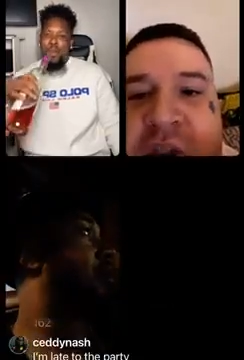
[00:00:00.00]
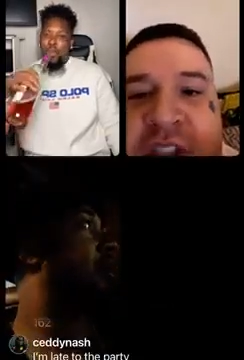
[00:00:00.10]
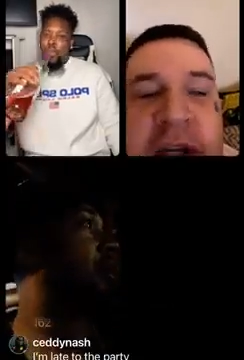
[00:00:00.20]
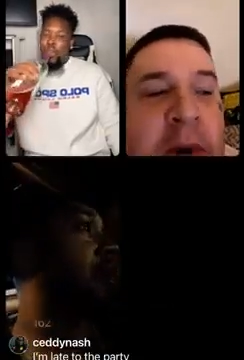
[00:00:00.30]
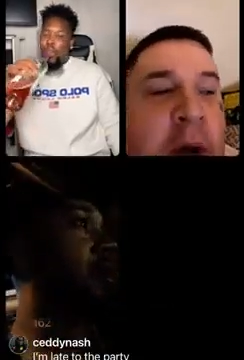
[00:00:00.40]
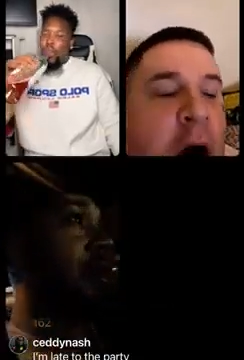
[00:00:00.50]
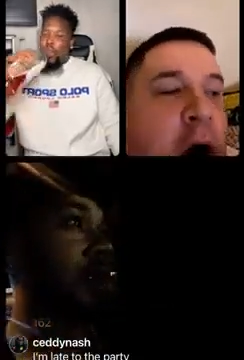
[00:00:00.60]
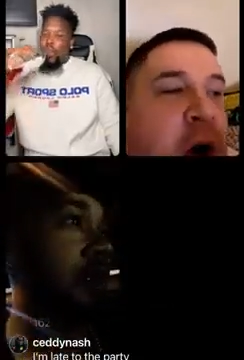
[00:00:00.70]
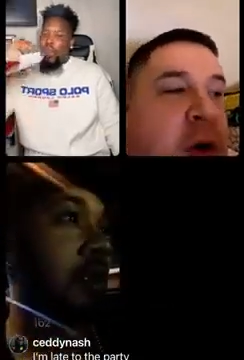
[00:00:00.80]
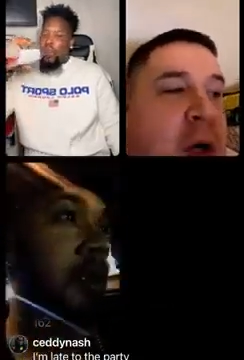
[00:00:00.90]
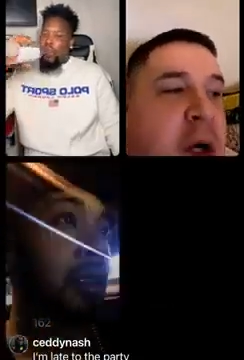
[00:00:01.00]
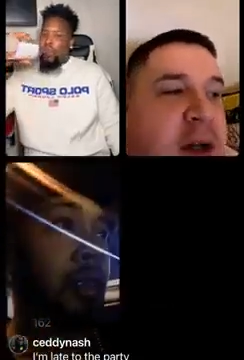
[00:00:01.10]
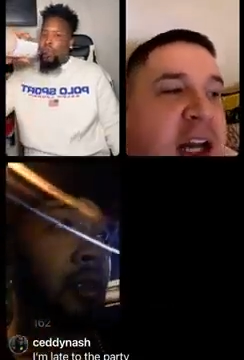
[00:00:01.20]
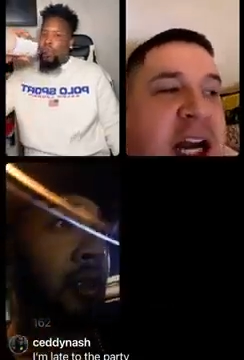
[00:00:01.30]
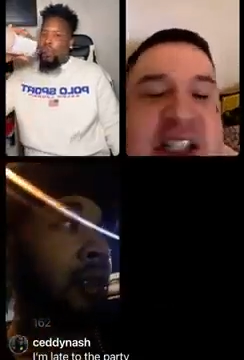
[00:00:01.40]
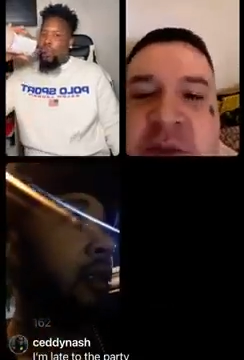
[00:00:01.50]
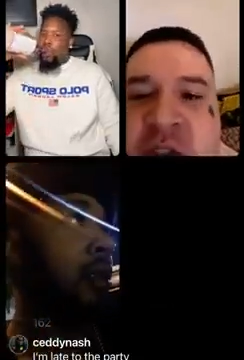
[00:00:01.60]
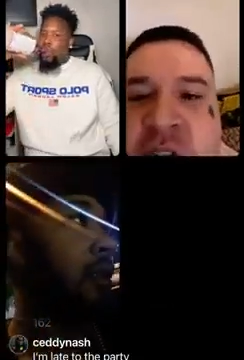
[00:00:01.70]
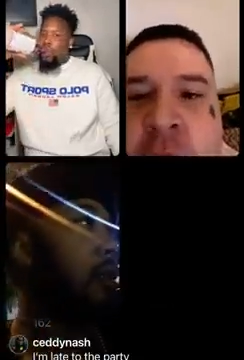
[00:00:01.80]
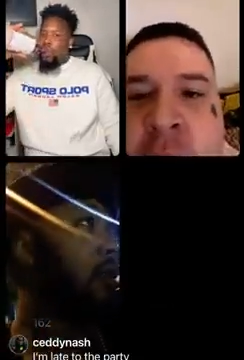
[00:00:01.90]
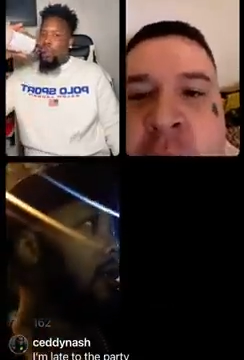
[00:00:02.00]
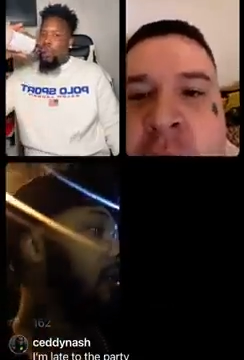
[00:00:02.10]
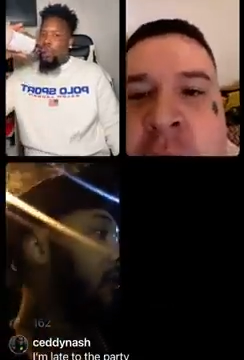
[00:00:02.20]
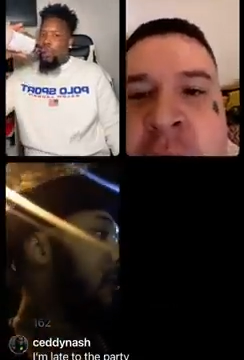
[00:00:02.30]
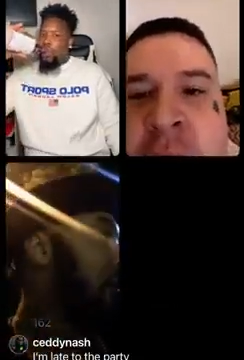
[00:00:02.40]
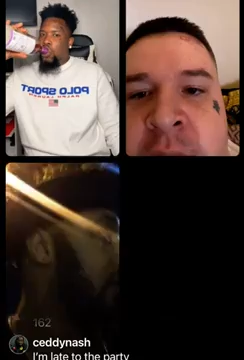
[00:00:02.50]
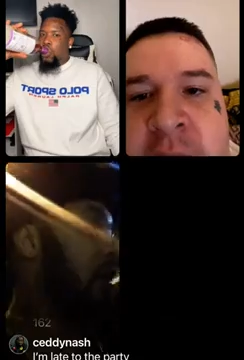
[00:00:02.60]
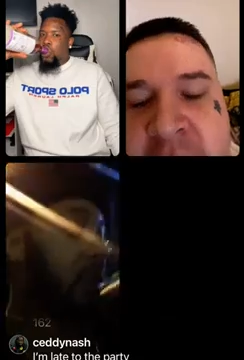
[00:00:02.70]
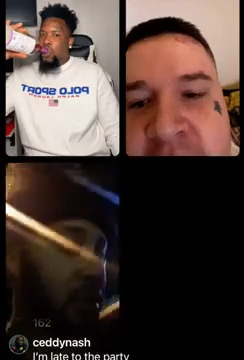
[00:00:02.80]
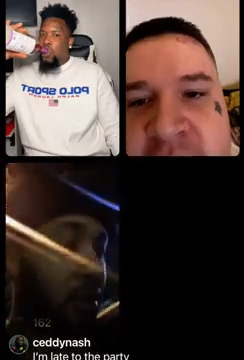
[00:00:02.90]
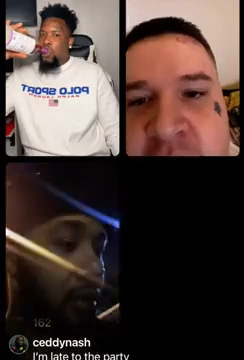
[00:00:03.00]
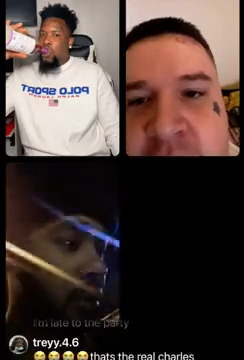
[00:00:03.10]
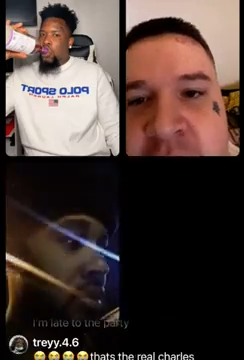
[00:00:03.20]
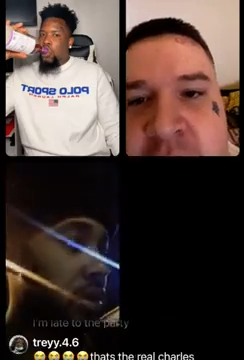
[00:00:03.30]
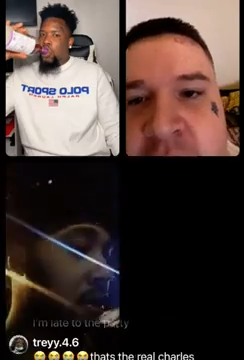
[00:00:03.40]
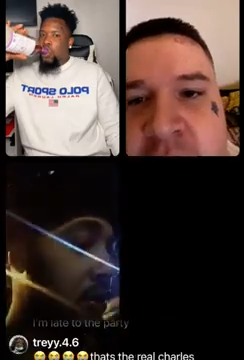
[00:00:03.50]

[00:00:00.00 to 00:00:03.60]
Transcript: She talking about, oh, they got some shit going on in the hood. All right, let's go.